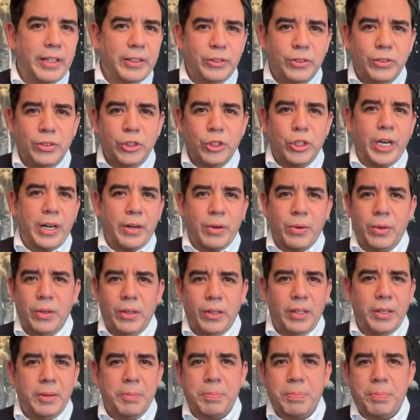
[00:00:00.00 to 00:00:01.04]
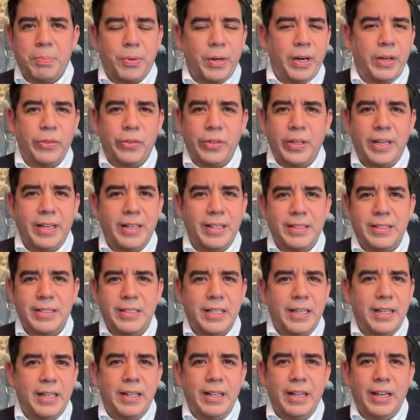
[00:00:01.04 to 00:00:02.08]
a general, a
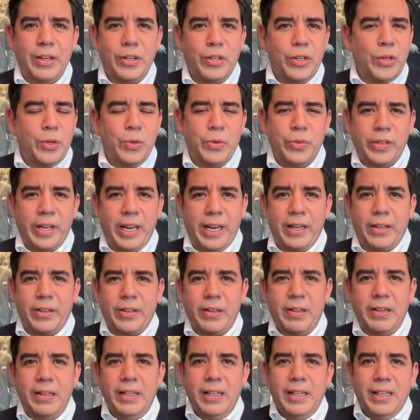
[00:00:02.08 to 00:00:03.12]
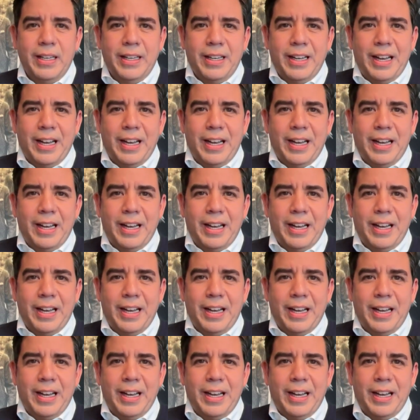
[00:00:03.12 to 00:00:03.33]
president, uh, a news anchor,